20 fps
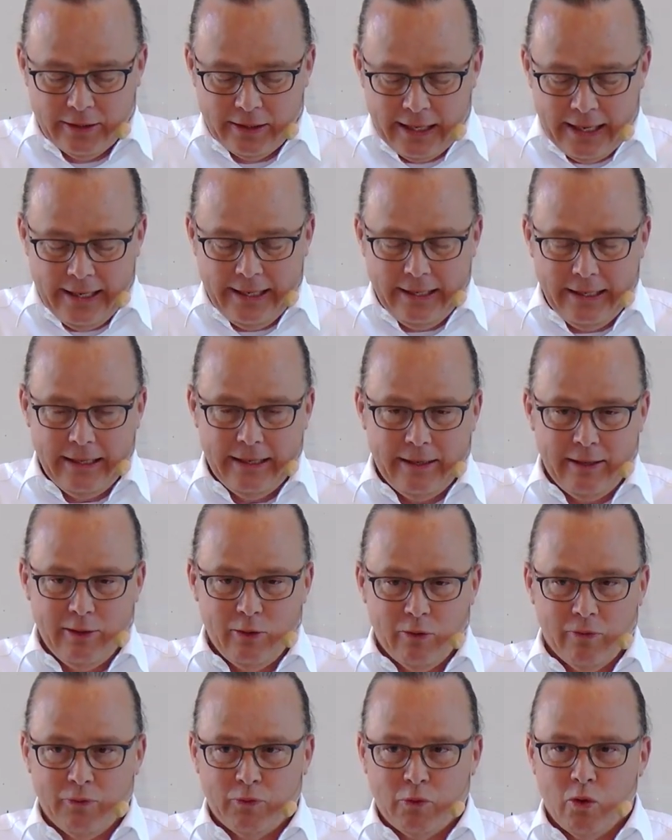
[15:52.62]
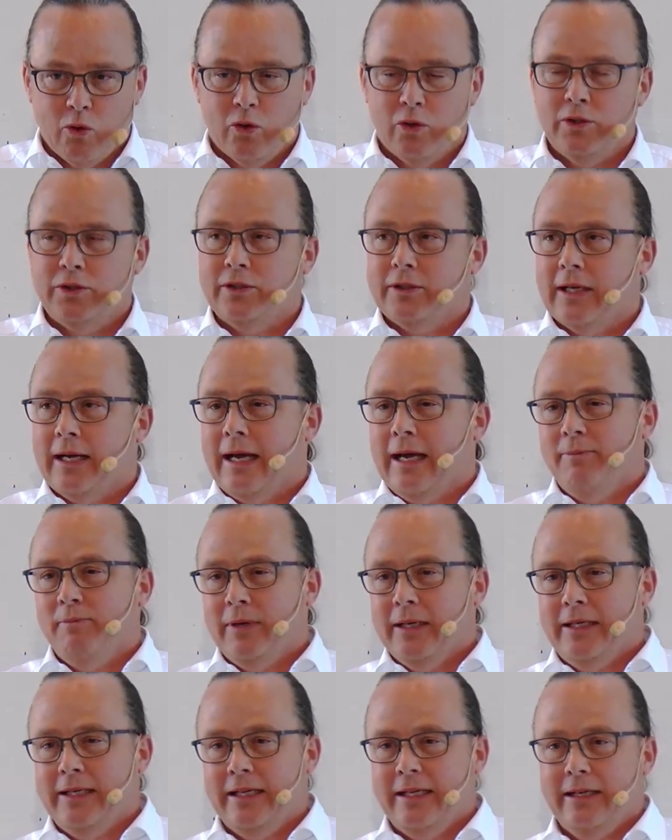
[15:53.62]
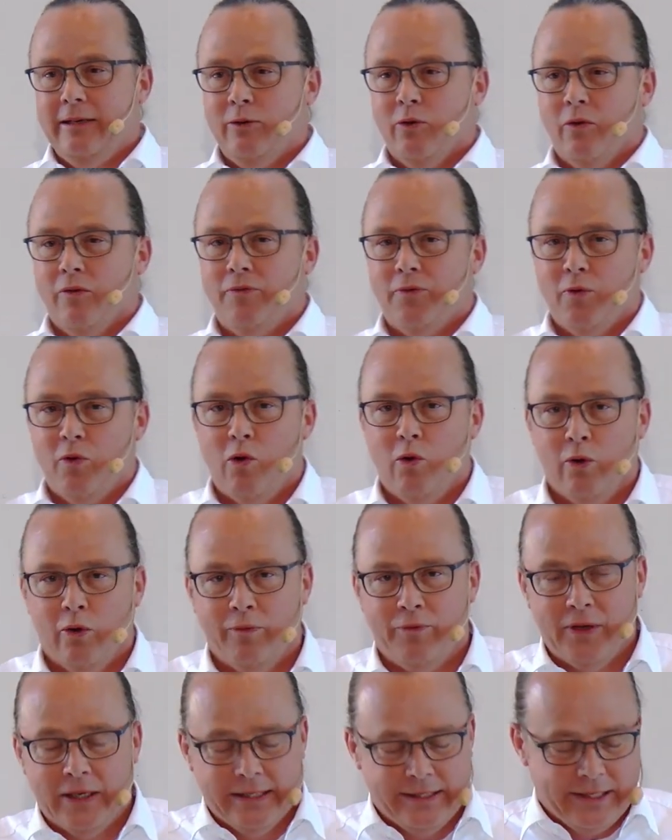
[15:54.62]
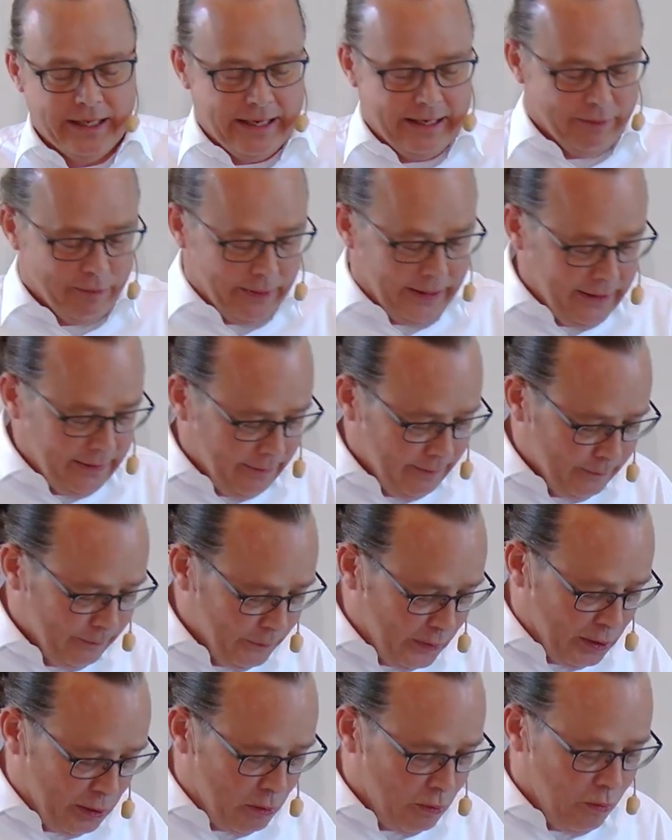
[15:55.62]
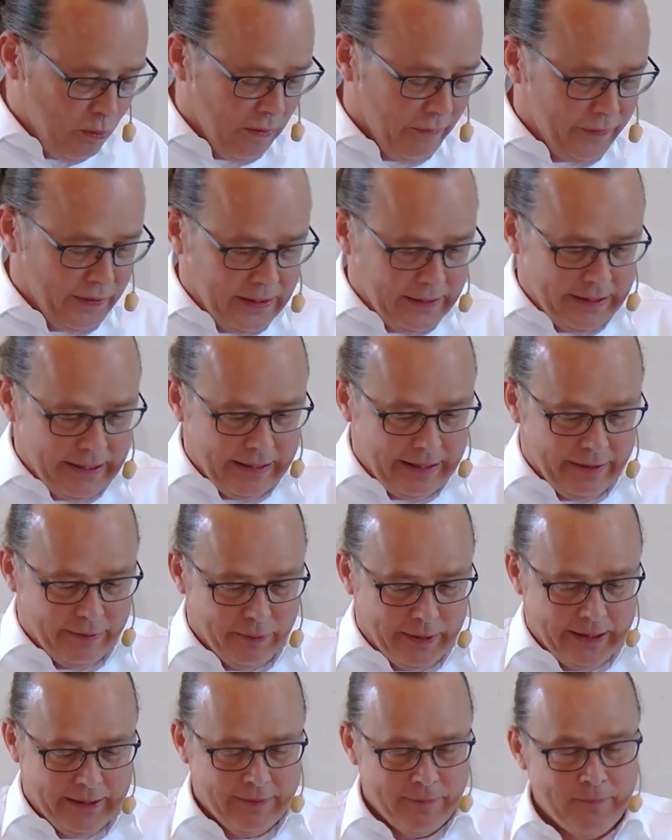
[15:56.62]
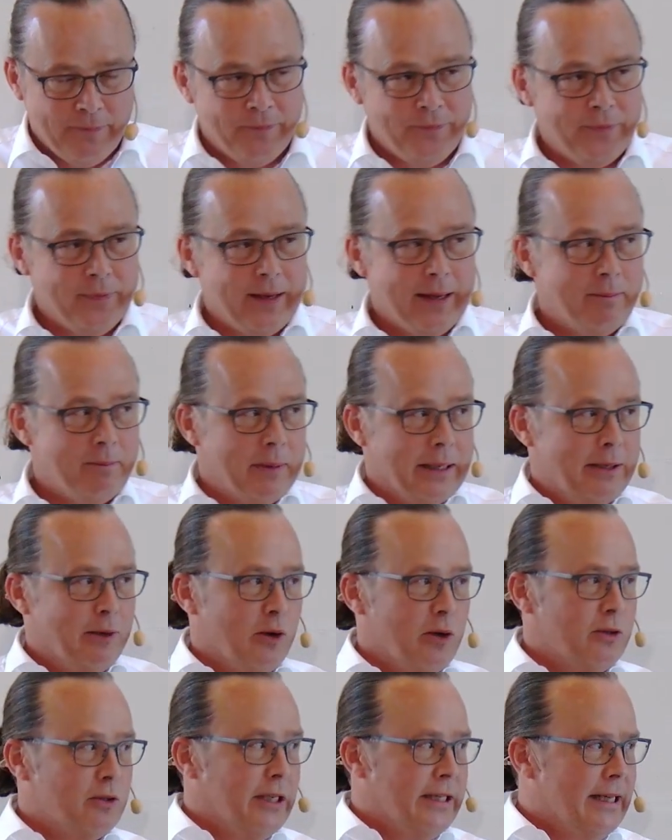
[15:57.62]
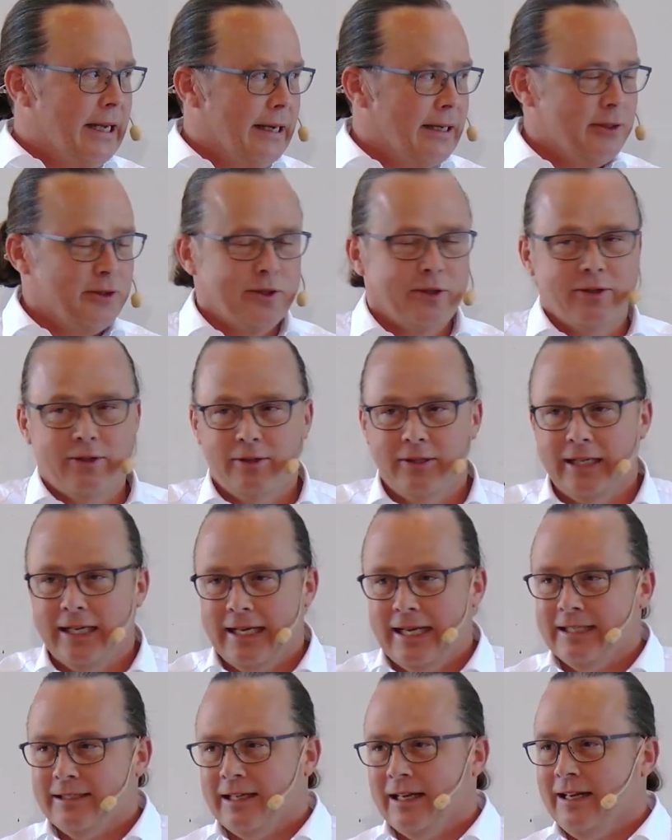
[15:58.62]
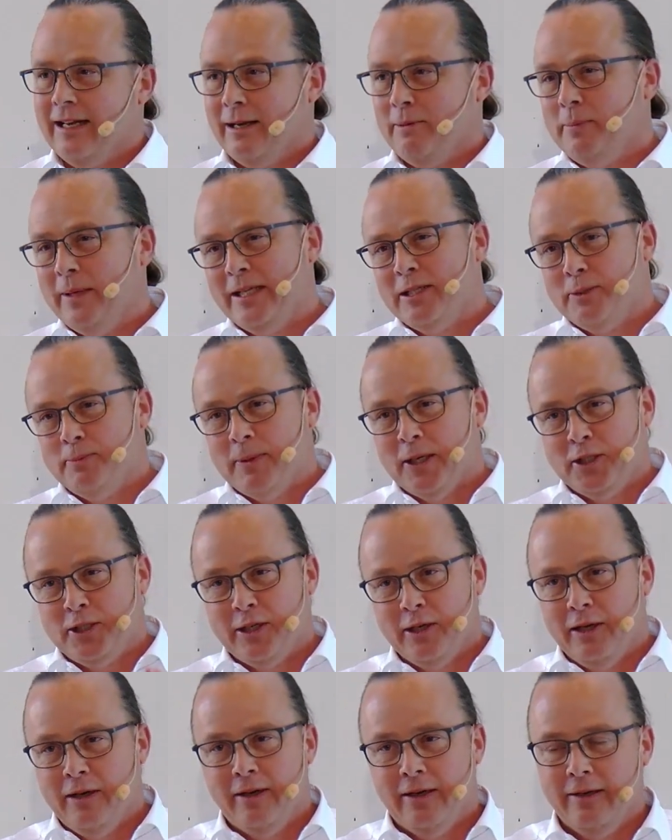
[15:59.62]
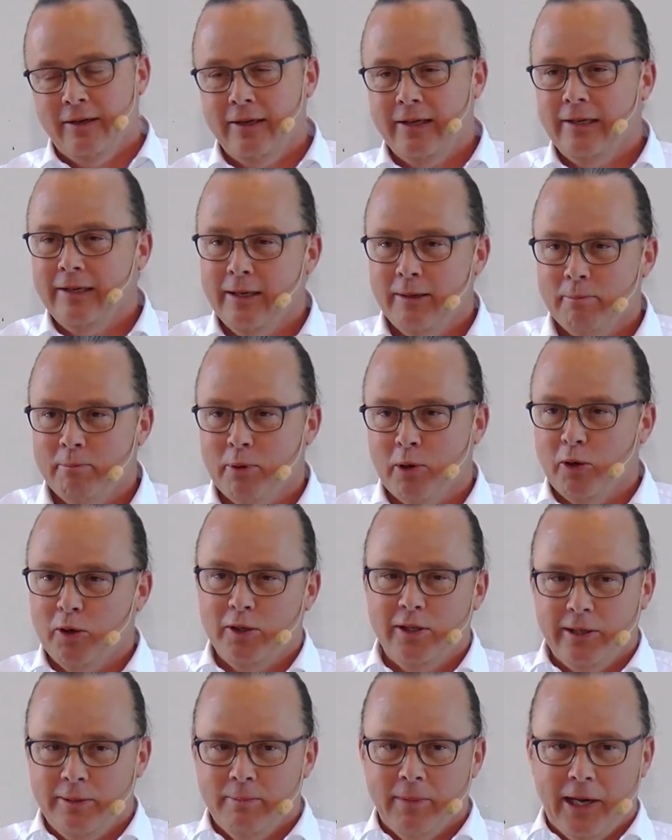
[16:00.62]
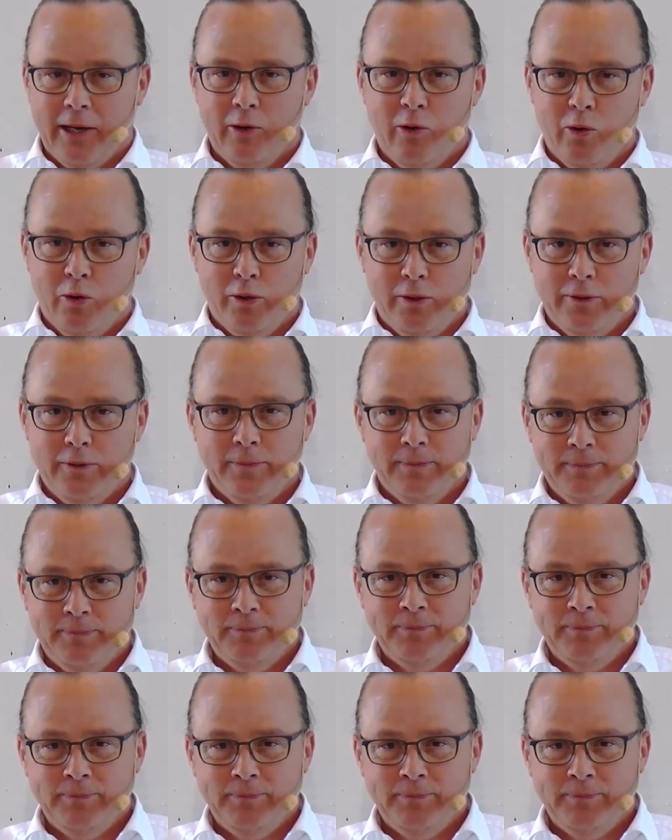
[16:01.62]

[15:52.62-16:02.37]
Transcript: And of course, I'm the dean of all of engineering, the School of Engineering, but architecture has a little bit special part in my heart.